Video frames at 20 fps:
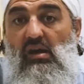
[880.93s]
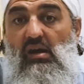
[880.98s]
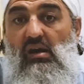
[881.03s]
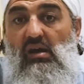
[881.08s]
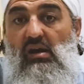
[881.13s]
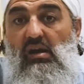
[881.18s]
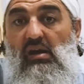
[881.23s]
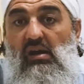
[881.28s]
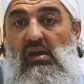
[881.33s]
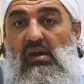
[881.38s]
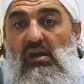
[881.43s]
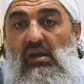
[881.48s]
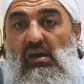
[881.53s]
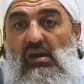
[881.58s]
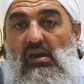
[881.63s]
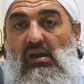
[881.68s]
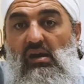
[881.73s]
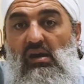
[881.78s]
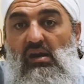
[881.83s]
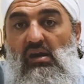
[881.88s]
we have a higher
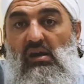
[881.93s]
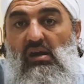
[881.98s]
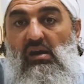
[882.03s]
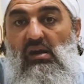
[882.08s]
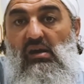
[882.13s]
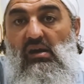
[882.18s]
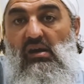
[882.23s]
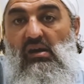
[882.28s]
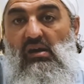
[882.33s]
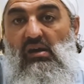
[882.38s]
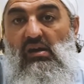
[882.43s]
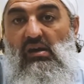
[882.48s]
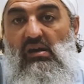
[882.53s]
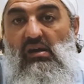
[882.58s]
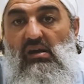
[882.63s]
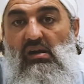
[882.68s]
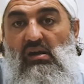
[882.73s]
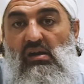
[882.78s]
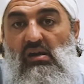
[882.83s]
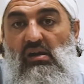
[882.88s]
chance of getting your
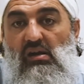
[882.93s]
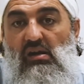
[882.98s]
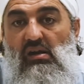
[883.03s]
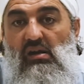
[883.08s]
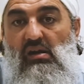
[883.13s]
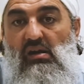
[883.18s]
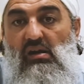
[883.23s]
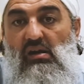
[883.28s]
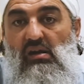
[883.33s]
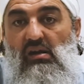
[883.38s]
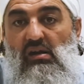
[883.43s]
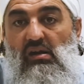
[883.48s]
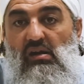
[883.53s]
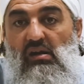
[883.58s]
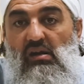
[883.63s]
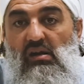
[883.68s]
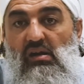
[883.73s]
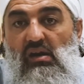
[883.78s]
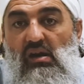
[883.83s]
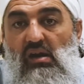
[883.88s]
intention accepted than your
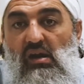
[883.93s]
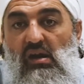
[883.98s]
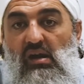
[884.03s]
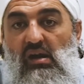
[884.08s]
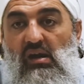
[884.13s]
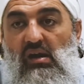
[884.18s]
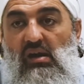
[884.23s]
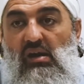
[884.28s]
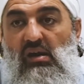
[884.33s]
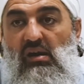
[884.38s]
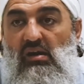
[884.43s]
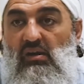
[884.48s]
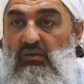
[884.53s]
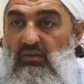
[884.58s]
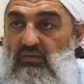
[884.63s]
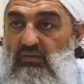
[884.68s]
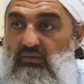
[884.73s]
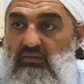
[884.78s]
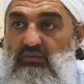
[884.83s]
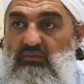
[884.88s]
actual action.
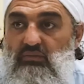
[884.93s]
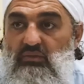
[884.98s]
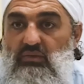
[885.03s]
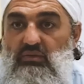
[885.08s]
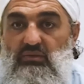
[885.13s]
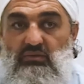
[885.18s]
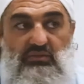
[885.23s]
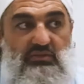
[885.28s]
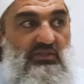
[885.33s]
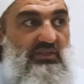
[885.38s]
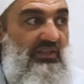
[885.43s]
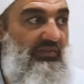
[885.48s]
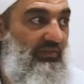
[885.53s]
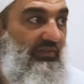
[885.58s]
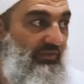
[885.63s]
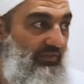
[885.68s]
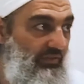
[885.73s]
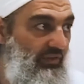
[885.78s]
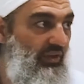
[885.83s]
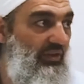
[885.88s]
Well, it's
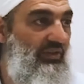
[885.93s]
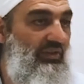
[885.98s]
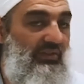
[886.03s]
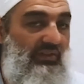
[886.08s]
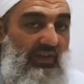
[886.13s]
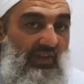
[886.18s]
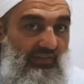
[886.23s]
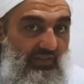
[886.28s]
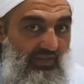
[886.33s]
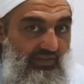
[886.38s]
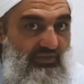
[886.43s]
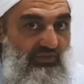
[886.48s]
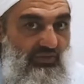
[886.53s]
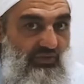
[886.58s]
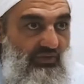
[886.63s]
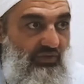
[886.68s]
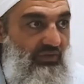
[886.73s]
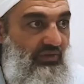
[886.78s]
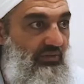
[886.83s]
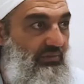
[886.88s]
even further than that. That's
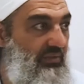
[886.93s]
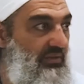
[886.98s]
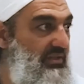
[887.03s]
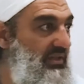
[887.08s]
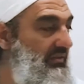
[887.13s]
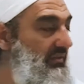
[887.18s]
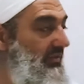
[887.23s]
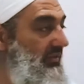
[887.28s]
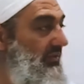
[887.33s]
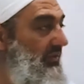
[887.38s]
true. It's even